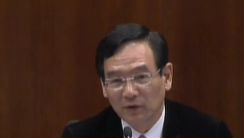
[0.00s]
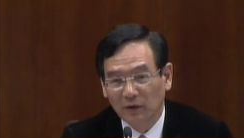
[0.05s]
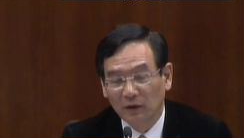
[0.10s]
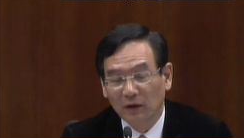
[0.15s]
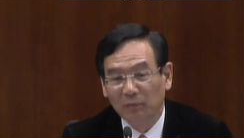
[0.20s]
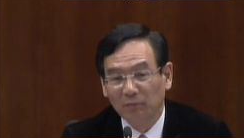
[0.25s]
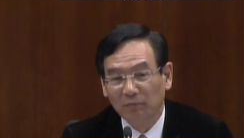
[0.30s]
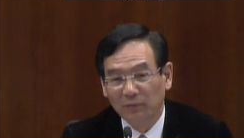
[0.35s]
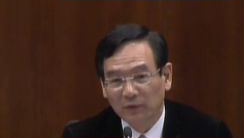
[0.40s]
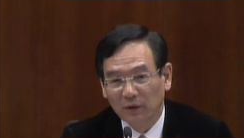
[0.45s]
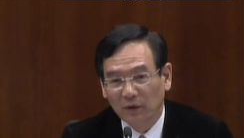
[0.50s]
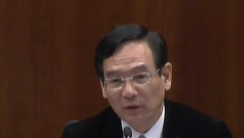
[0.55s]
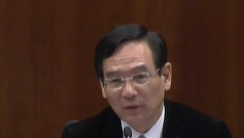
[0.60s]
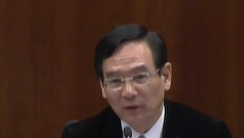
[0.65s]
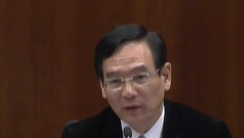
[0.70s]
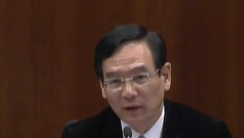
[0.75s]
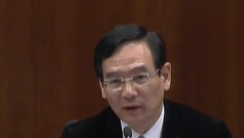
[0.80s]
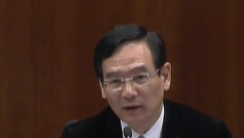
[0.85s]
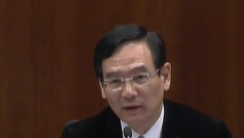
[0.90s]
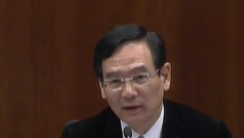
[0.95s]

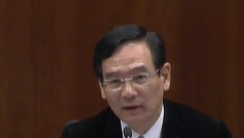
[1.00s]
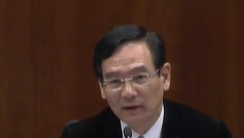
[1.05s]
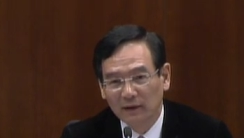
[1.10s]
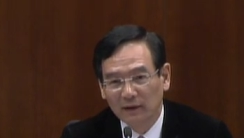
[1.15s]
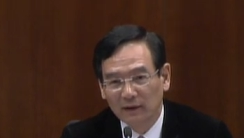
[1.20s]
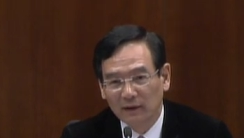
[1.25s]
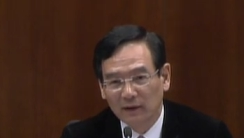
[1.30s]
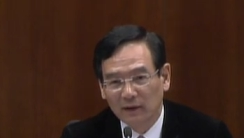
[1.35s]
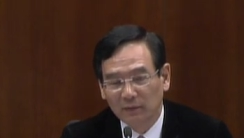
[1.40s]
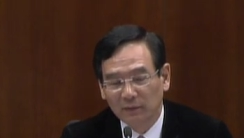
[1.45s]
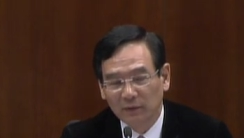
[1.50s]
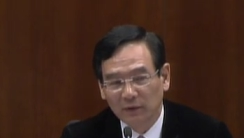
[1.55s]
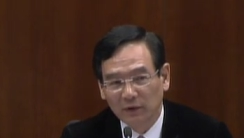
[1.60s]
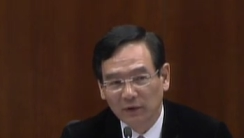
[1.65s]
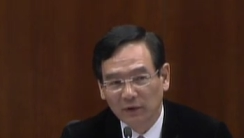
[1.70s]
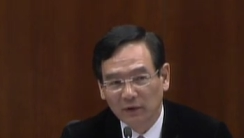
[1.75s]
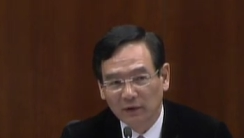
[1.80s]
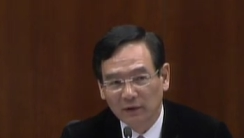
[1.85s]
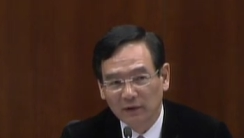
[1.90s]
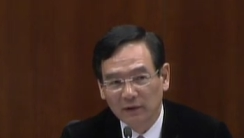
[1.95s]
time
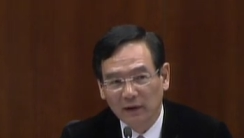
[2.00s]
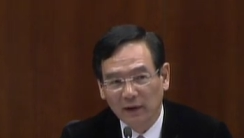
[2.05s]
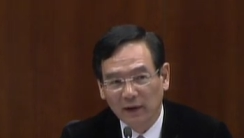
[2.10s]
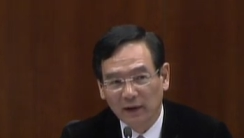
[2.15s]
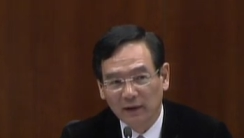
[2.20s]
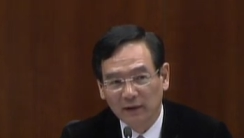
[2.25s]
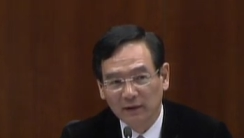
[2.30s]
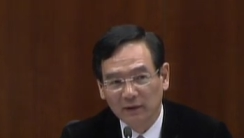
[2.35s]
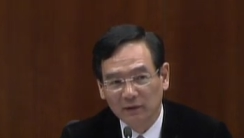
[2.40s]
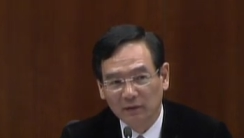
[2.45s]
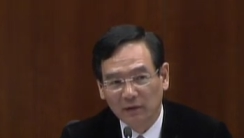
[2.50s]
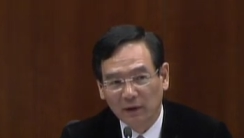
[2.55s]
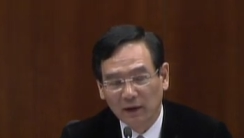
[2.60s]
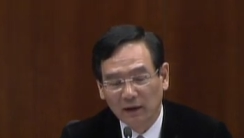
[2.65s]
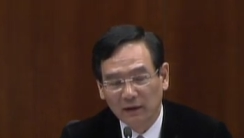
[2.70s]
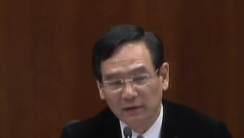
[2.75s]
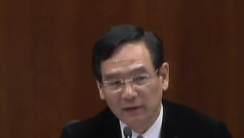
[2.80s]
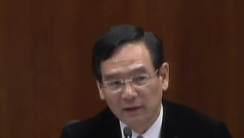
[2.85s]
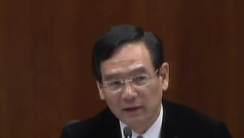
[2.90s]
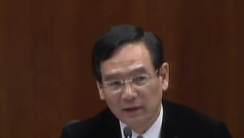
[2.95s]
factor because it
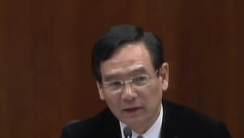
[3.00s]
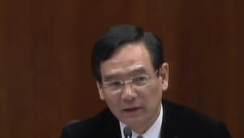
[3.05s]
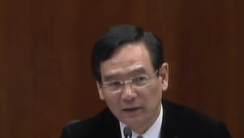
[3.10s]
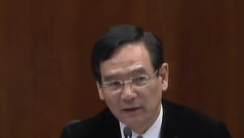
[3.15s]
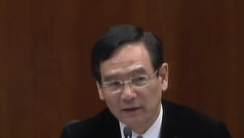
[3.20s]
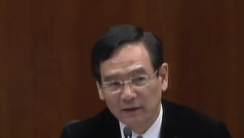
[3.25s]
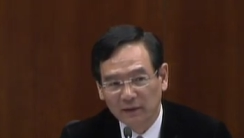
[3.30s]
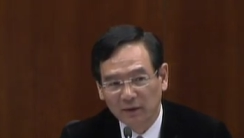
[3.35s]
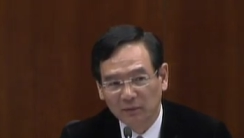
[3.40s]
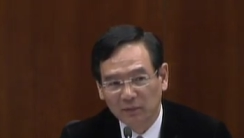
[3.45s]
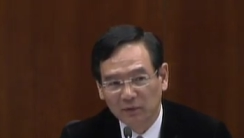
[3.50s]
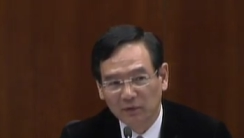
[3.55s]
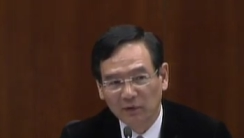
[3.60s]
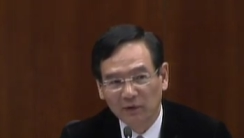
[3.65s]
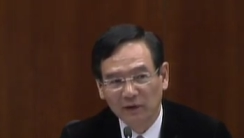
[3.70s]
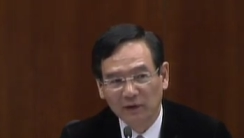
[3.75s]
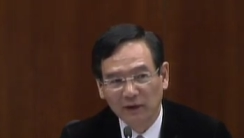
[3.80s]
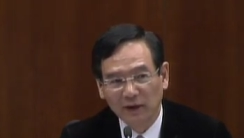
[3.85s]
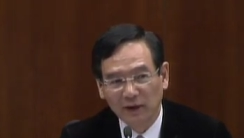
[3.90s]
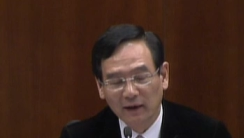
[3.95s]
changes with the
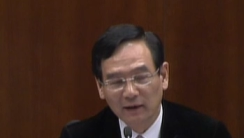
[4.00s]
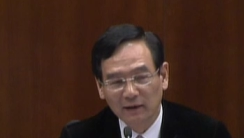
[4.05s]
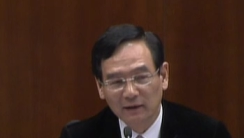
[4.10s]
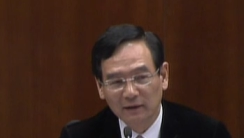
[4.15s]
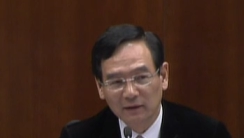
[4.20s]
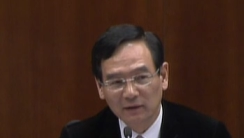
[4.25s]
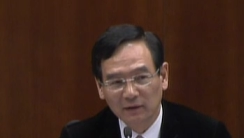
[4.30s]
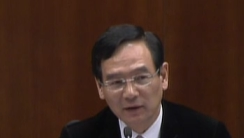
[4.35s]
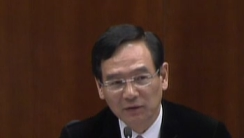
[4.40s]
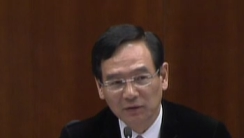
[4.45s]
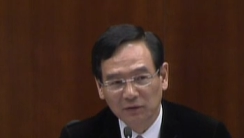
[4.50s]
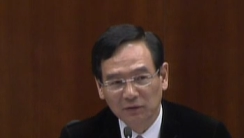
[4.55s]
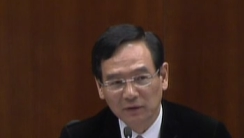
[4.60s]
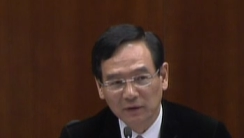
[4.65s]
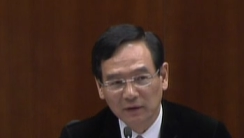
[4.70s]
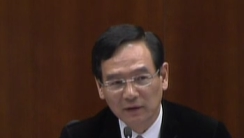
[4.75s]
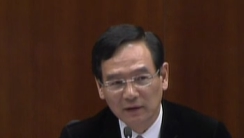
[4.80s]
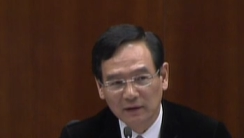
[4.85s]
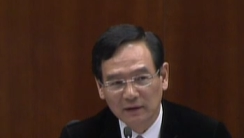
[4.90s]
market situation.